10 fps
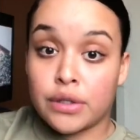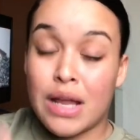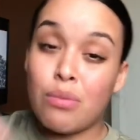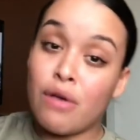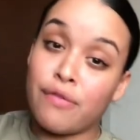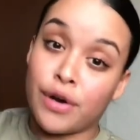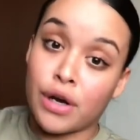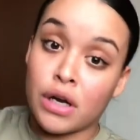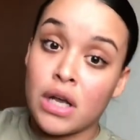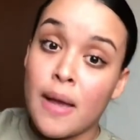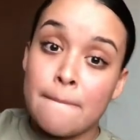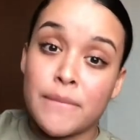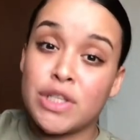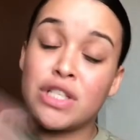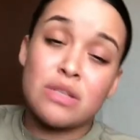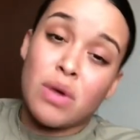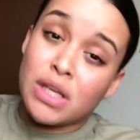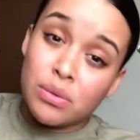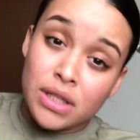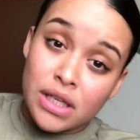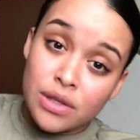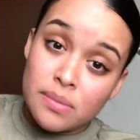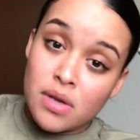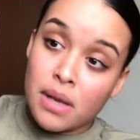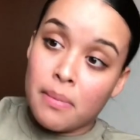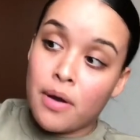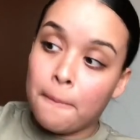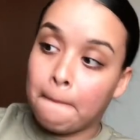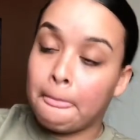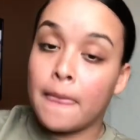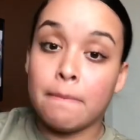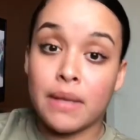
Not rough for her, but she doesn't want to deal with it. You know what I'm talking about?